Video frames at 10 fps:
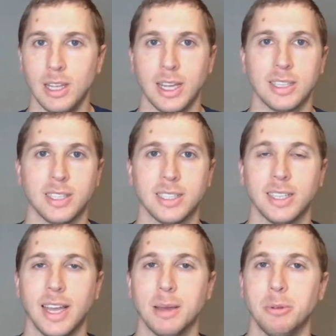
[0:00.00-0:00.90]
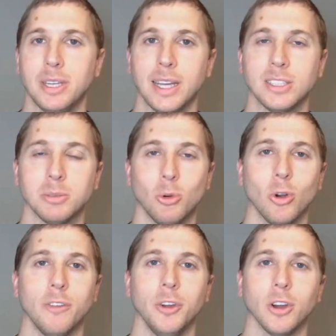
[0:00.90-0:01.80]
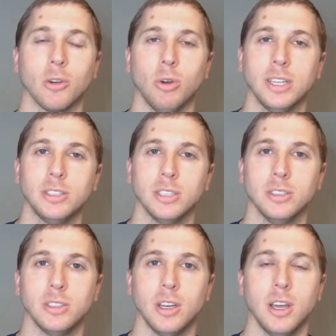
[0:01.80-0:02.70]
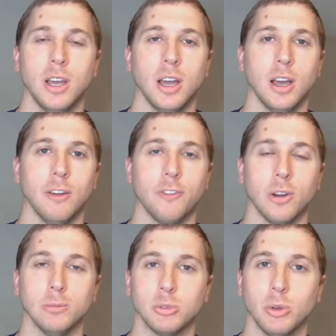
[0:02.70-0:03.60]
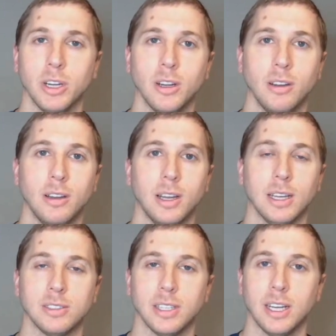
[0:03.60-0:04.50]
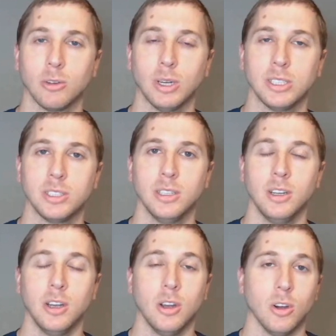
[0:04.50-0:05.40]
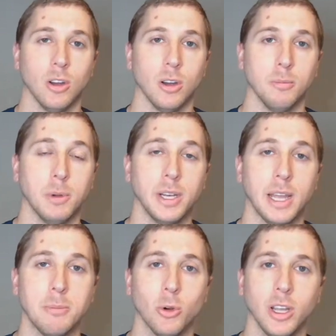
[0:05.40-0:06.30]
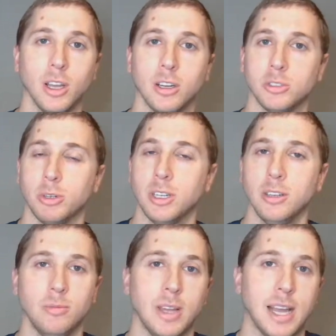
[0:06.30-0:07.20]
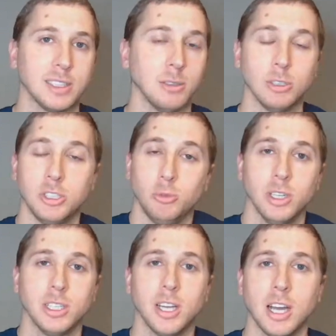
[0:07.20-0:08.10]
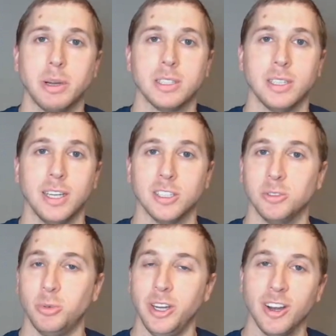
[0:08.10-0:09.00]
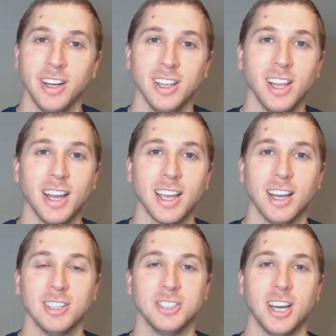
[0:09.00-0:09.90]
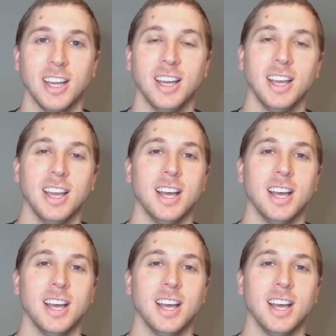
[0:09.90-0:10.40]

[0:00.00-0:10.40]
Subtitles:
Like I said, today I'm going to be taking some more of your questions from Twitter. Sent out a question Monday morning on Twitter asking what you wanted to talk about today because we are in a lockout. There's not